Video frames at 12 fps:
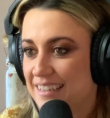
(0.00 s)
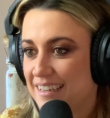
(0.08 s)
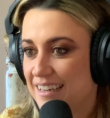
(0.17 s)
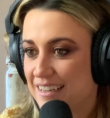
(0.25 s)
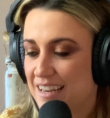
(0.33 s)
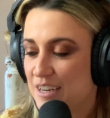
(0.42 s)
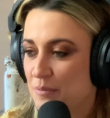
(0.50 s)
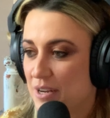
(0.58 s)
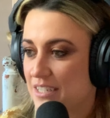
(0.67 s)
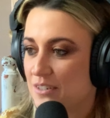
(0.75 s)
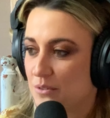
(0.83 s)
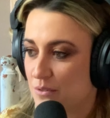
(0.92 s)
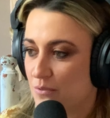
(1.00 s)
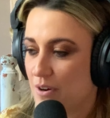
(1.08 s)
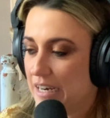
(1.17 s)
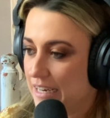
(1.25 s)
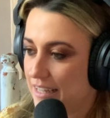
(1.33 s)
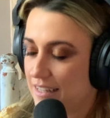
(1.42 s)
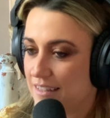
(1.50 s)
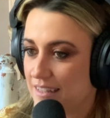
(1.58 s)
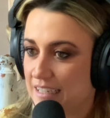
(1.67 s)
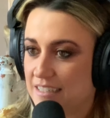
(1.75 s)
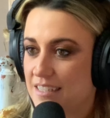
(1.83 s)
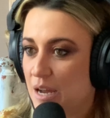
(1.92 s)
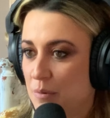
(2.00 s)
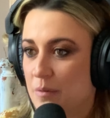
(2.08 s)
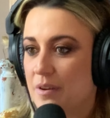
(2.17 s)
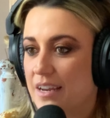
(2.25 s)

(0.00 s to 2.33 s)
I can't imagine on Good Friday that it just happened to